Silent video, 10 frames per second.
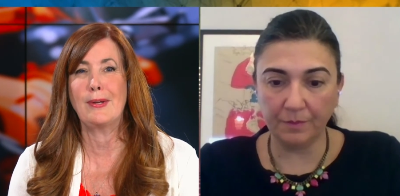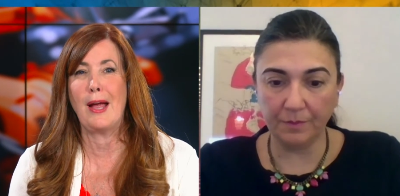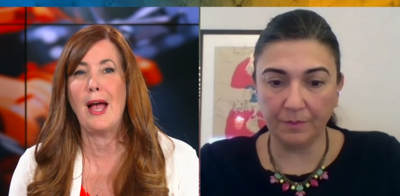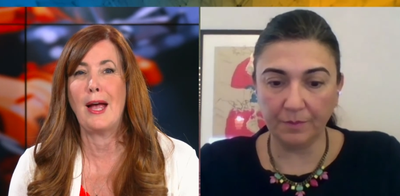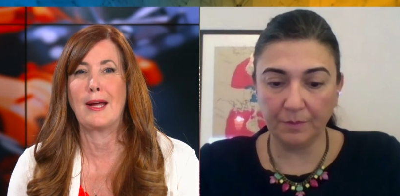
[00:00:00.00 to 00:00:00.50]

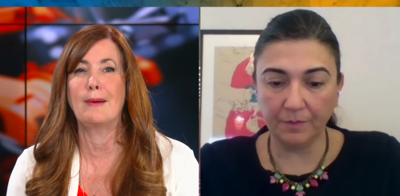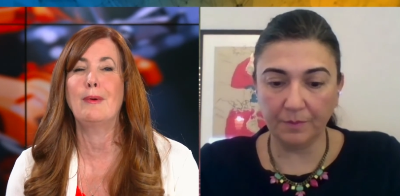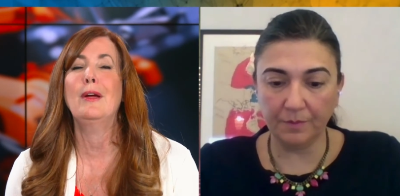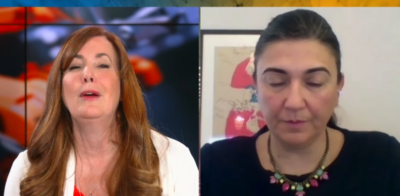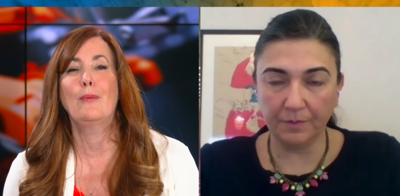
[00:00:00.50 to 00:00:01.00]
Speaker 1: time,
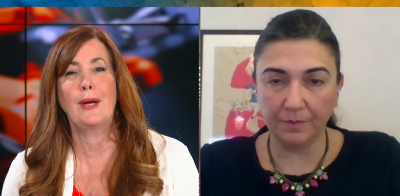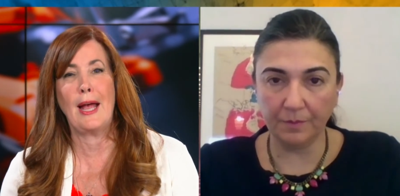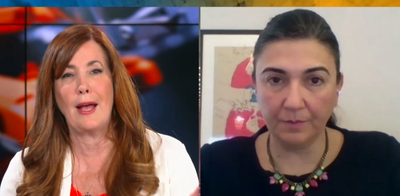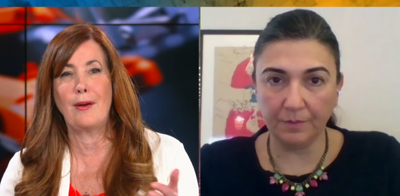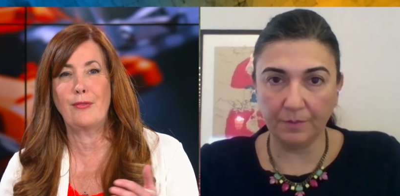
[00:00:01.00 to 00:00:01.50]
we
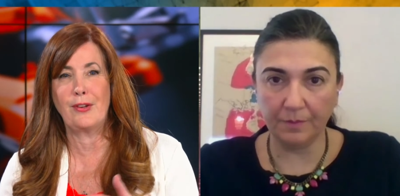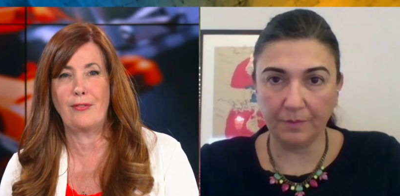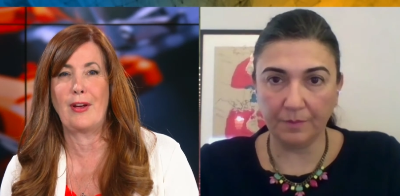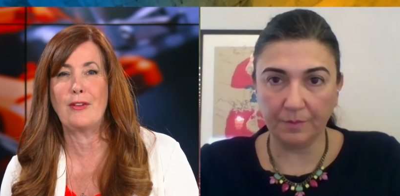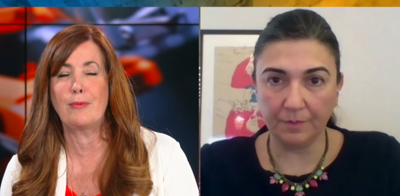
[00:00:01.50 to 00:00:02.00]
have
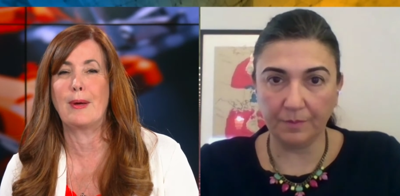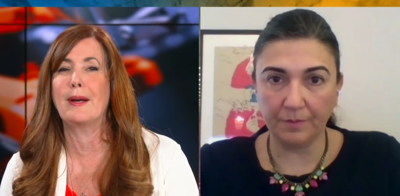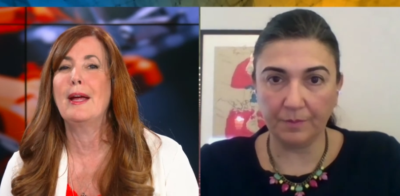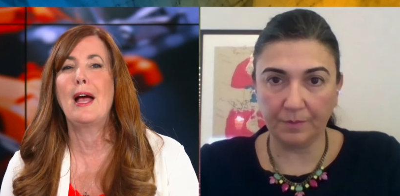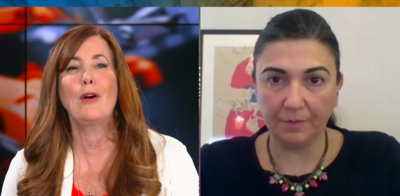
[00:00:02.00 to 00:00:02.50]
divestment.
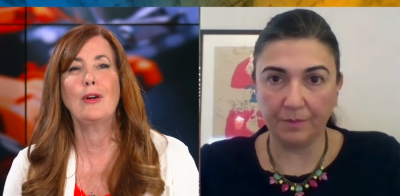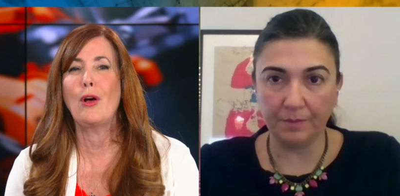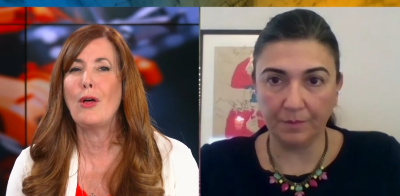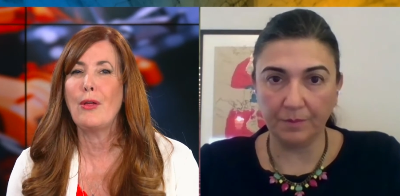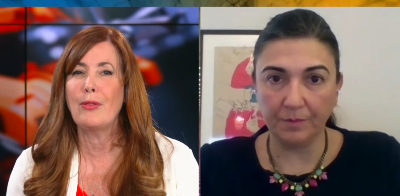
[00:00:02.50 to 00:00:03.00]
How could
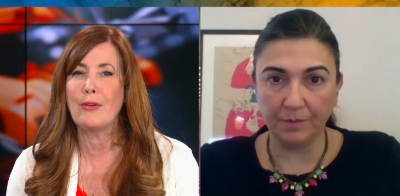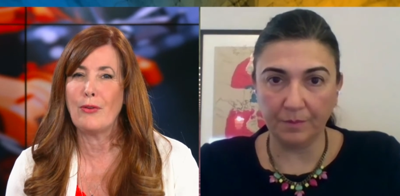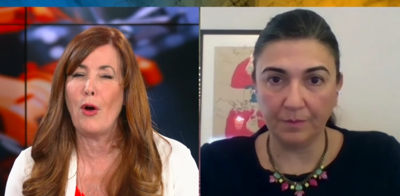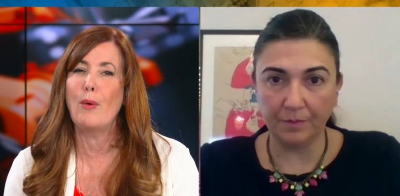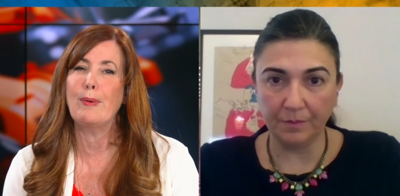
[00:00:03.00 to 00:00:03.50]
all this
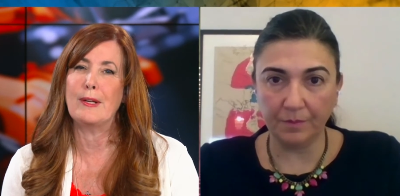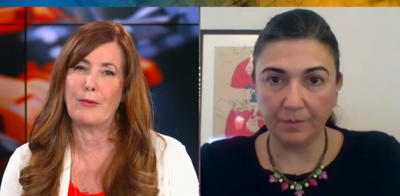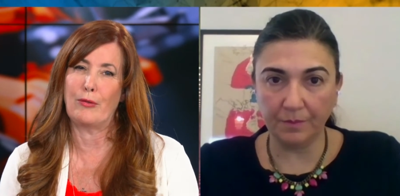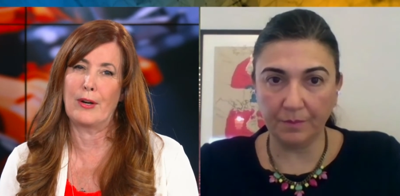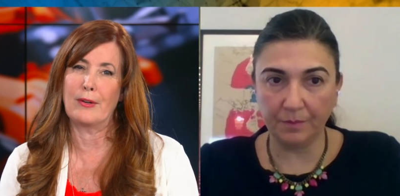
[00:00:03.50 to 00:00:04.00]
all be
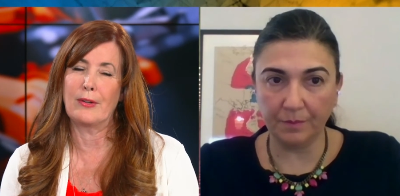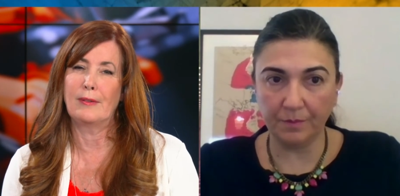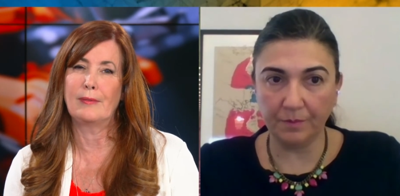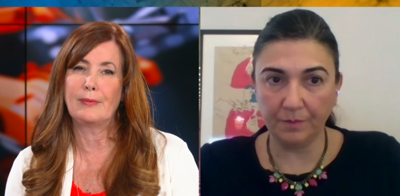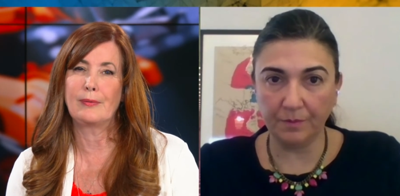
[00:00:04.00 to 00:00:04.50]
different?
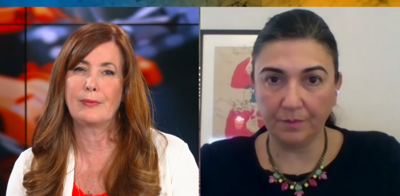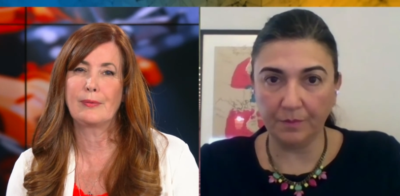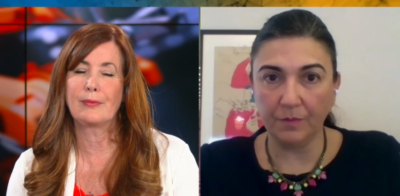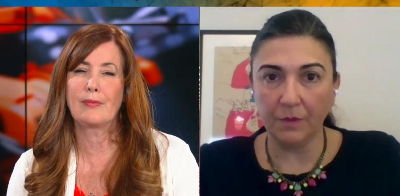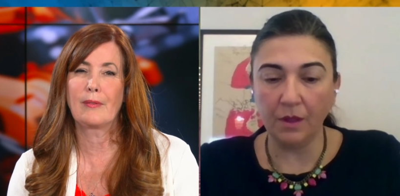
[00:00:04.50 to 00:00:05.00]

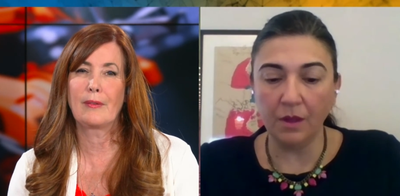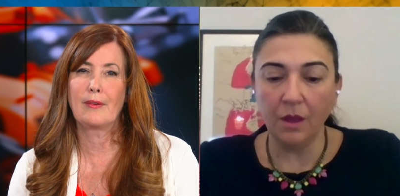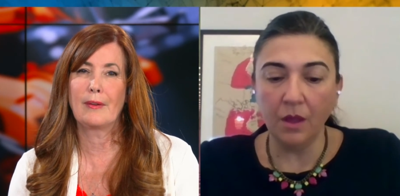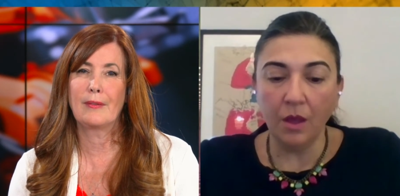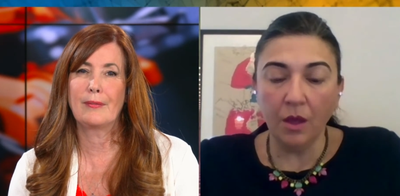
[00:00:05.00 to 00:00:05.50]

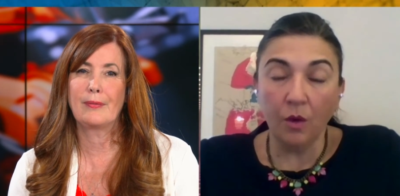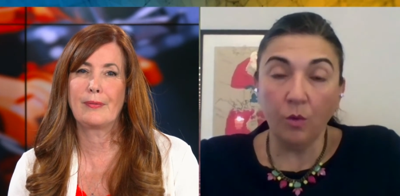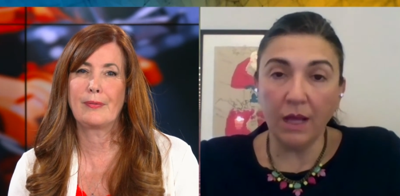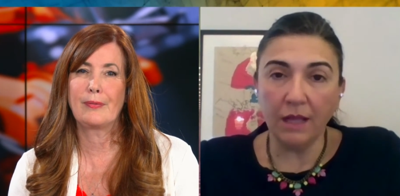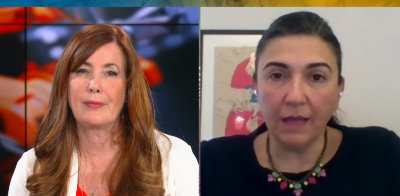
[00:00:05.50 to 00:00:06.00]

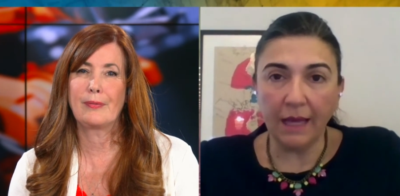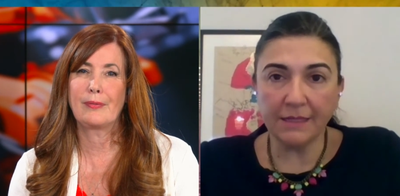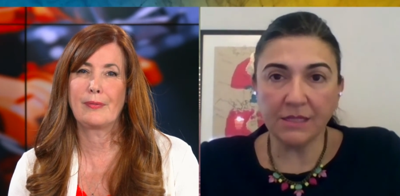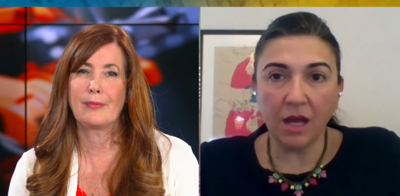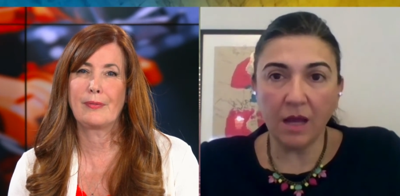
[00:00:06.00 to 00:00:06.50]
Speaker 2: Well, at a
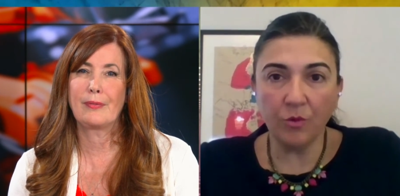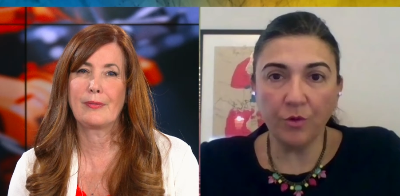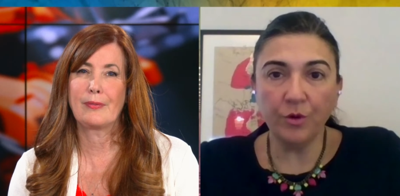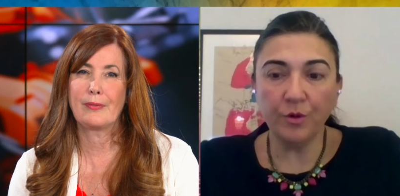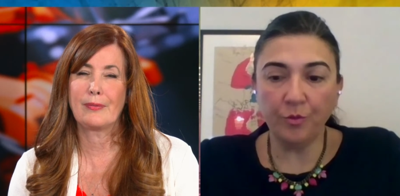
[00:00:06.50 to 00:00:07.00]
time where
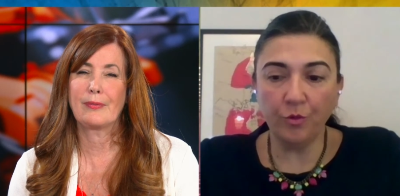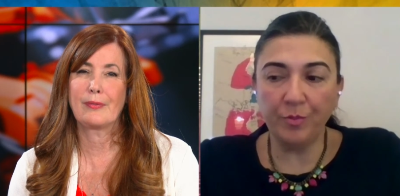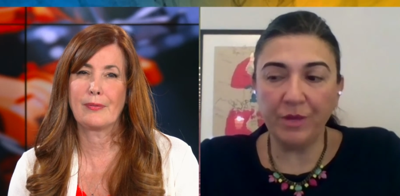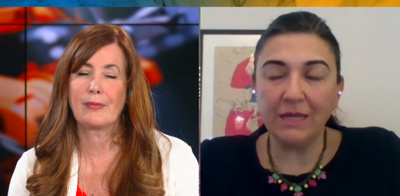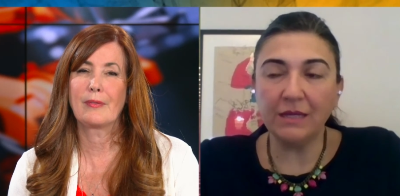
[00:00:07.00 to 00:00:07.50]
we're, we're
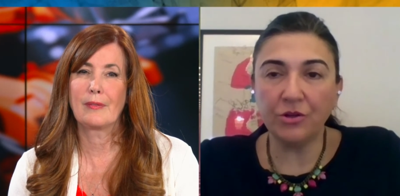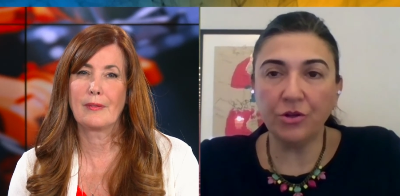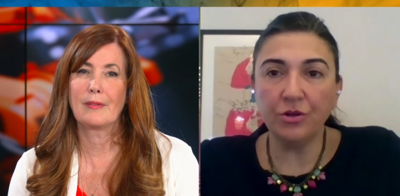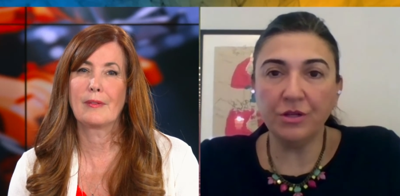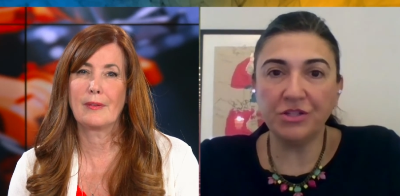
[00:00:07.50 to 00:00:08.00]
being
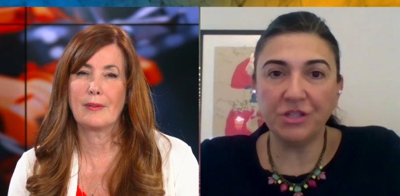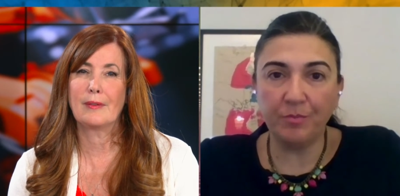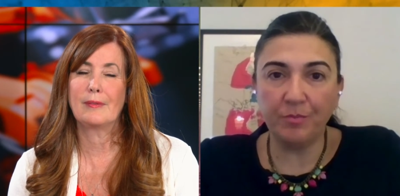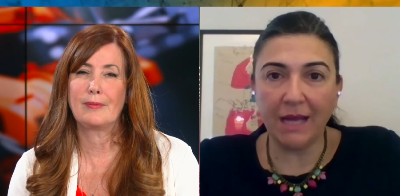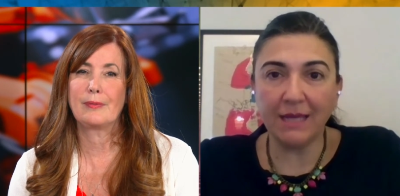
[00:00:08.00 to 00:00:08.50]
encouraged to
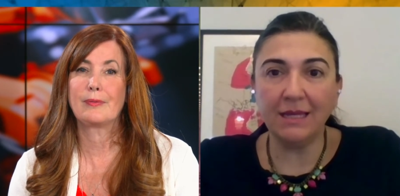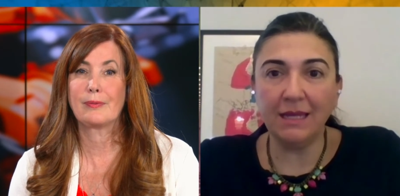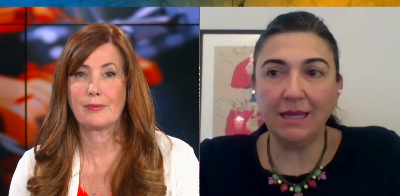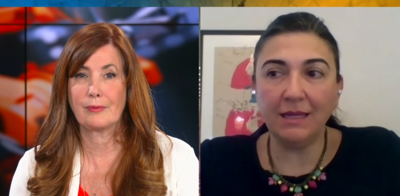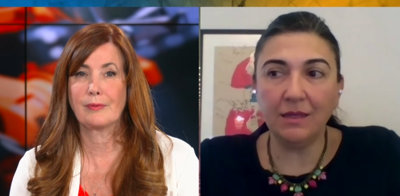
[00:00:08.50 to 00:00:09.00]
buy
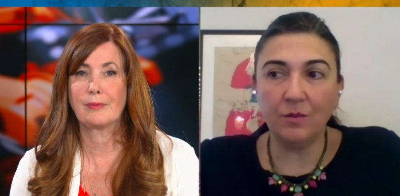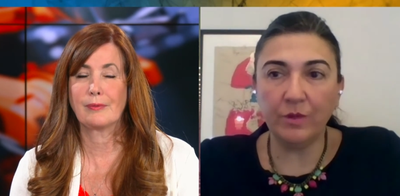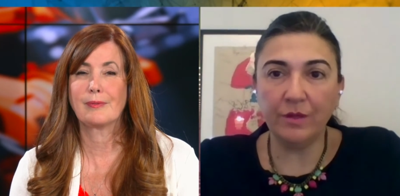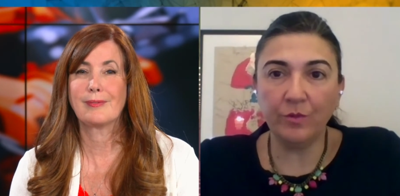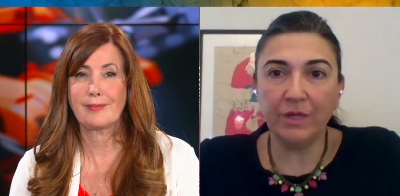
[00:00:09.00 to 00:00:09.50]
Canadian,
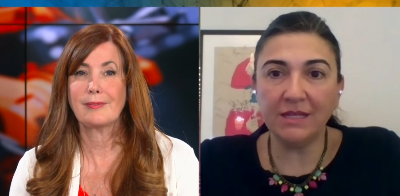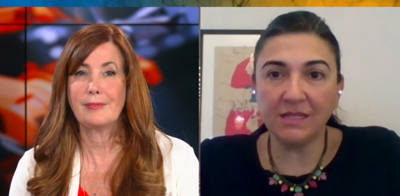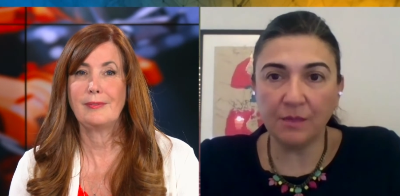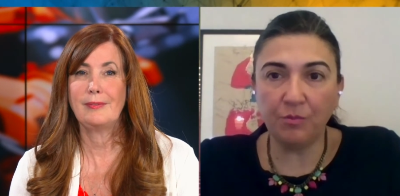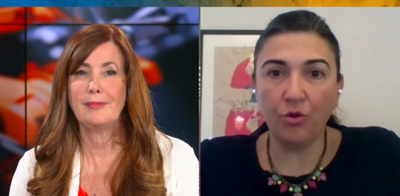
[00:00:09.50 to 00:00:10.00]
we, we need to
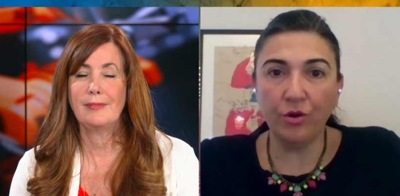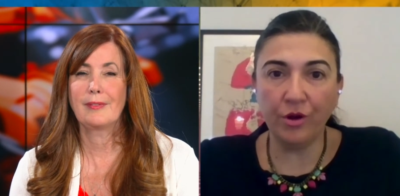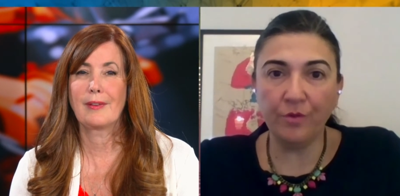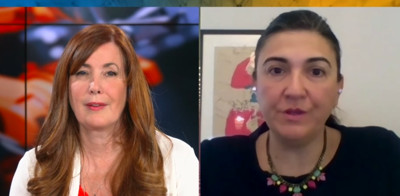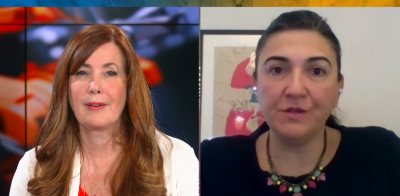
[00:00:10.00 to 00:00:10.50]
support our
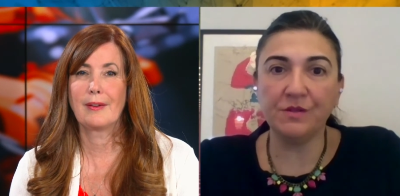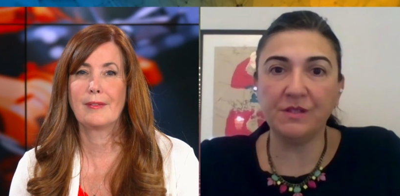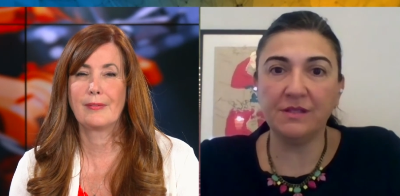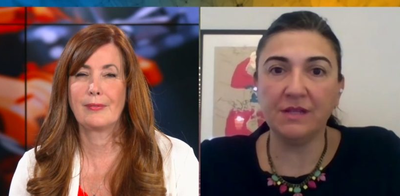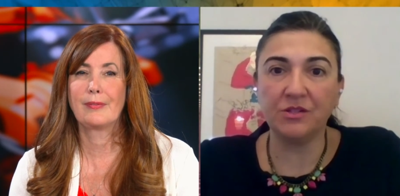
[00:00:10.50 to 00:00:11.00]

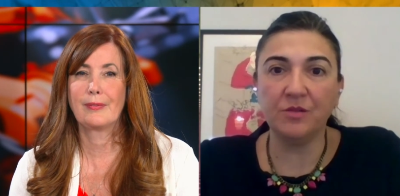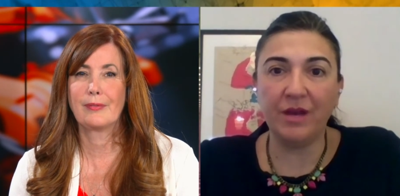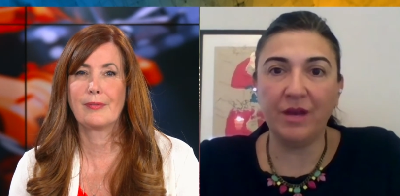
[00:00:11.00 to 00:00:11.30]
resources sector by